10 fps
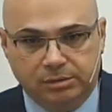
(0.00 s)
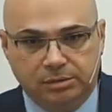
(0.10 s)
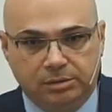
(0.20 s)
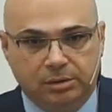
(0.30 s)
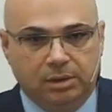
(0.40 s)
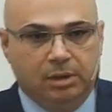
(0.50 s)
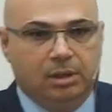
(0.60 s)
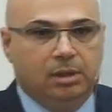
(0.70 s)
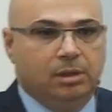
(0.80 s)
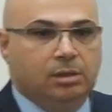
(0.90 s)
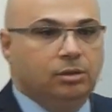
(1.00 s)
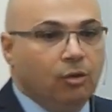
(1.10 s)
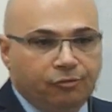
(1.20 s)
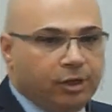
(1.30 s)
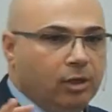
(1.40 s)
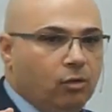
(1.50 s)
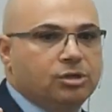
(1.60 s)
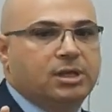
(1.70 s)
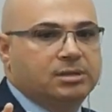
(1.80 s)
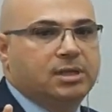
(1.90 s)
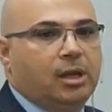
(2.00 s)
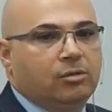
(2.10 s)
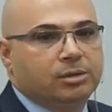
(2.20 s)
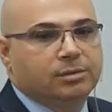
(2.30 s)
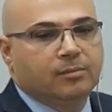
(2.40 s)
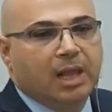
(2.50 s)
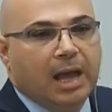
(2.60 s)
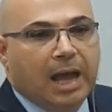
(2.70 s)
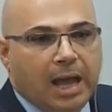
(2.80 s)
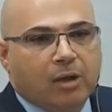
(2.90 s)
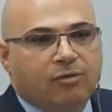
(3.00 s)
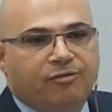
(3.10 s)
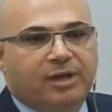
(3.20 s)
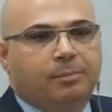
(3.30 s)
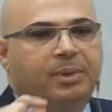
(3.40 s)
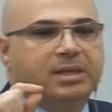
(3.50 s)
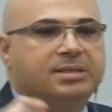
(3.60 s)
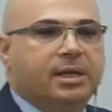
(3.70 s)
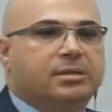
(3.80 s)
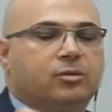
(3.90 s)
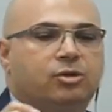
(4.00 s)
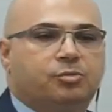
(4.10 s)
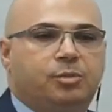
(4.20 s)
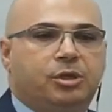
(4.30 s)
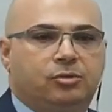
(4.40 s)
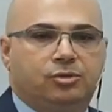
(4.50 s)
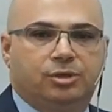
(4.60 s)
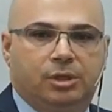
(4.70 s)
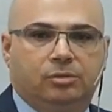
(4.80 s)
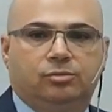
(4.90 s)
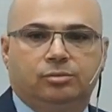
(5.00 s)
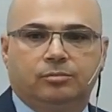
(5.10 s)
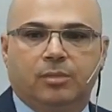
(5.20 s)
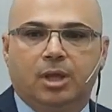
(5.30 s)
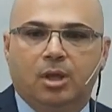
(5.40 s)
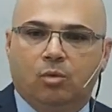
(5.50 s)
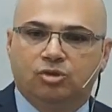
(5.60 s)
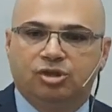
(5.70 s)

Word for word: Be near the waters. Do not be away from the waters. Water speaks of the presence of the Holy Spirit.